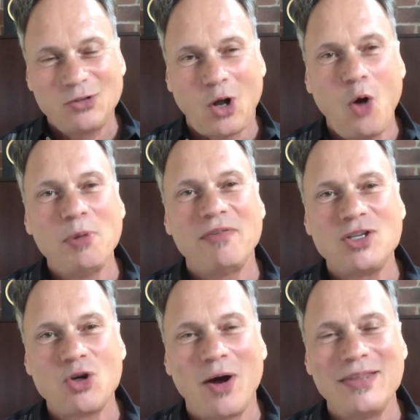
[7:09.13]
So I hope you've
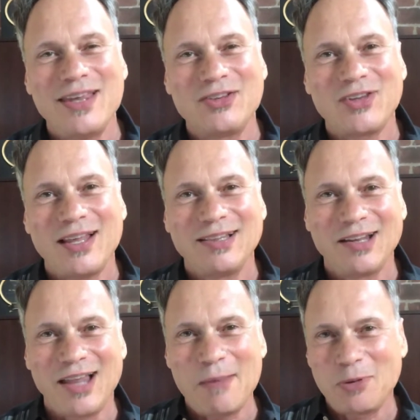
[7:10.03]
enjoyed this
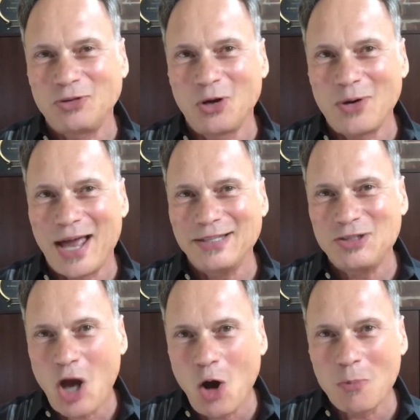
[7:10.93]
little episode on
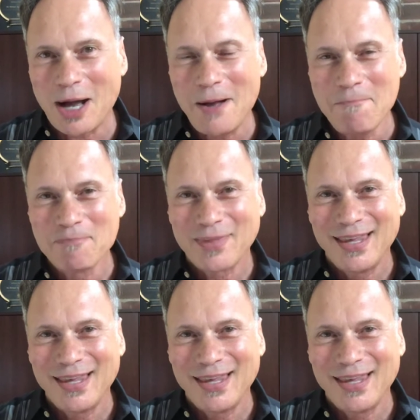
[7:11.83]
Toma